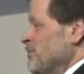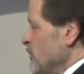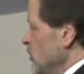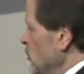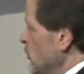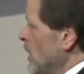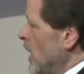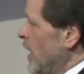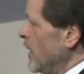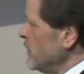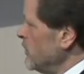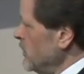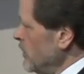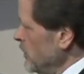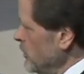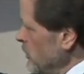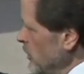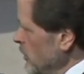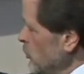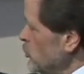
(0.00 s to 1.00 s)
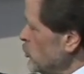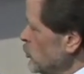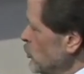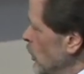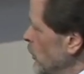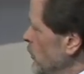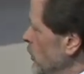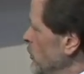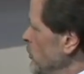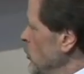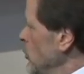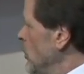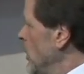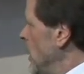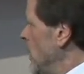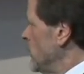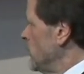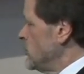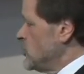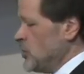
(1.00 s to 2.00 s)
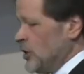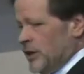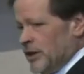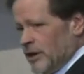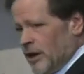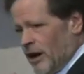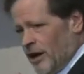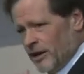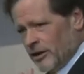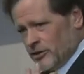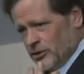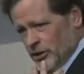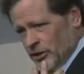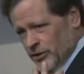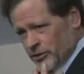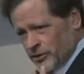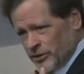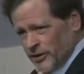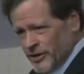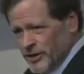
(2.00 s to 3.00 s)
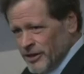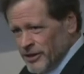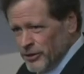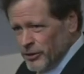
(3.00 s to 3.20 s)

You got, in two of them, you have genealogies.